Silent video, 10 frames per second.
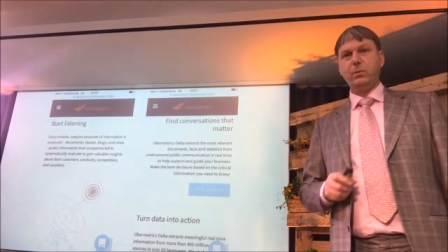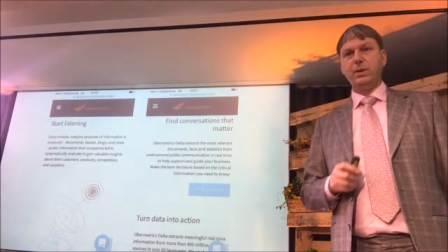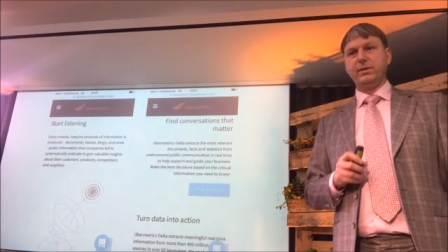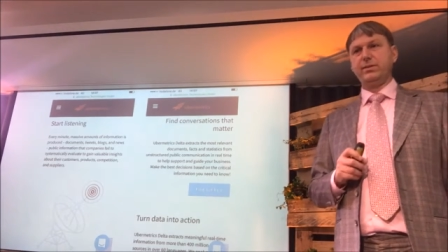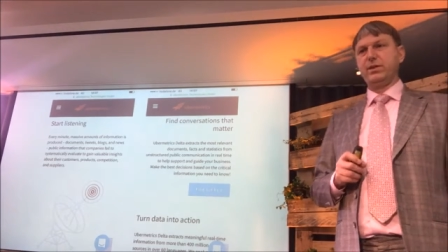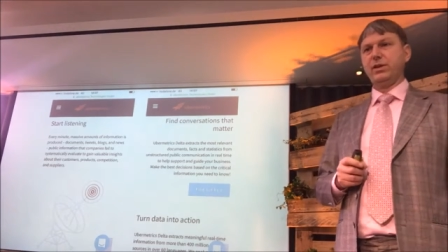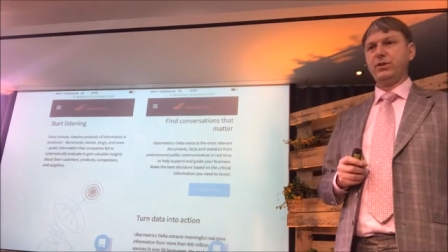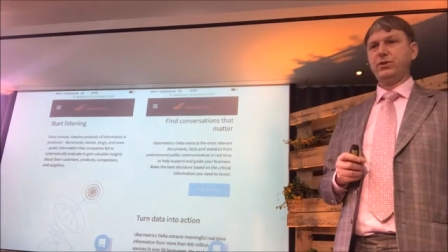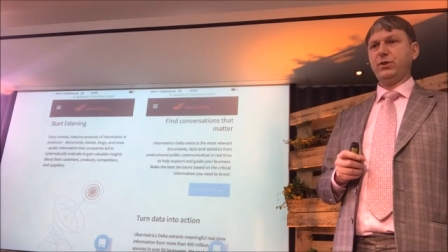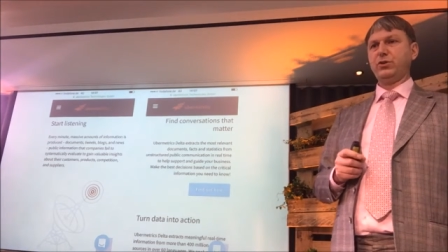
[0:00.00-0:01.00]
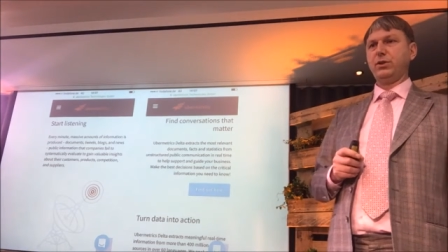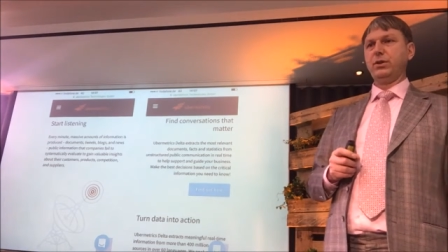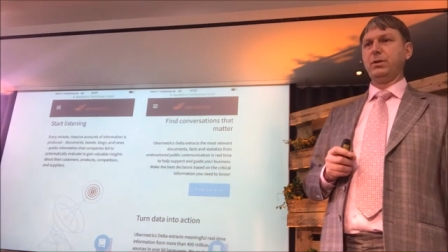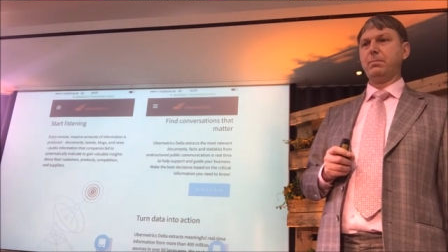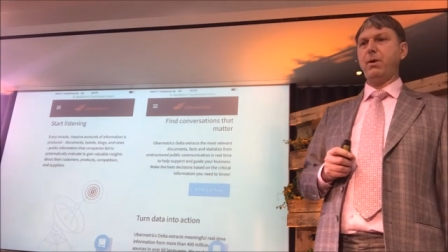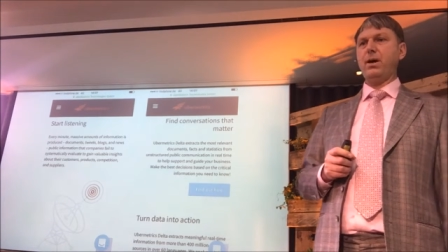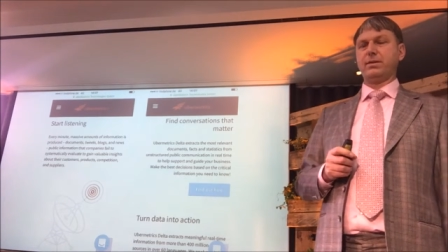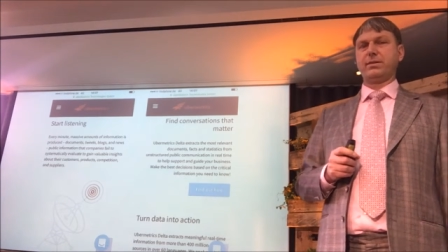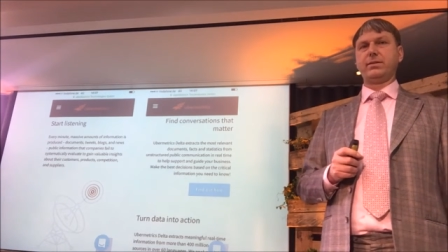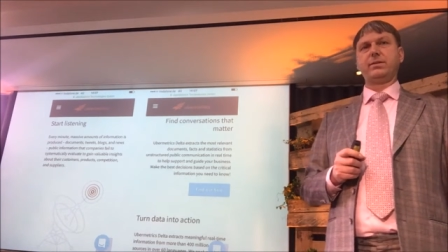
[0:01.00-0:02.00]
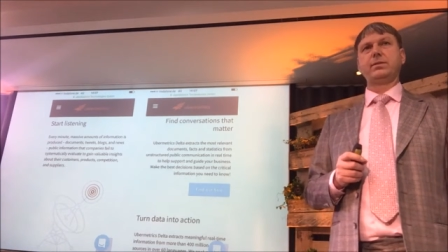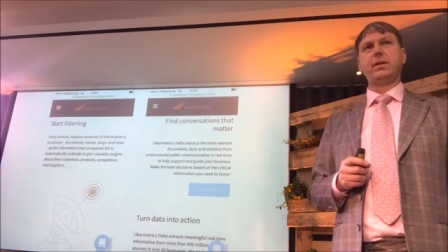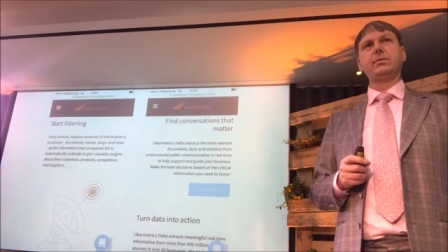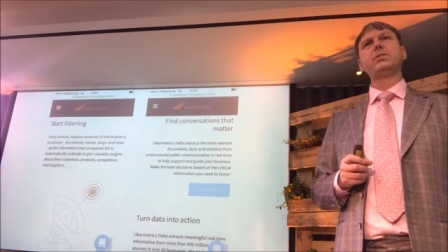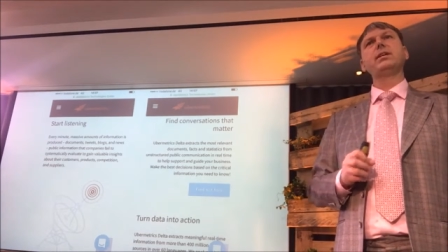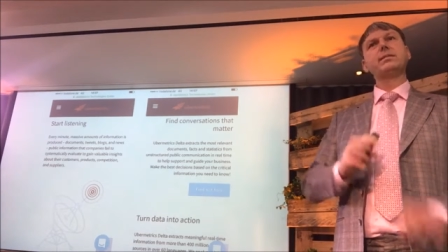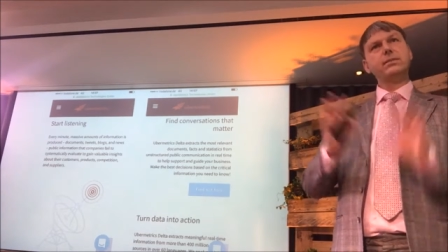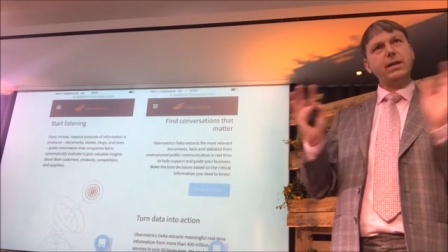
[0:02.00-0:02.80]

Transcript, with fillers: with social bots. So just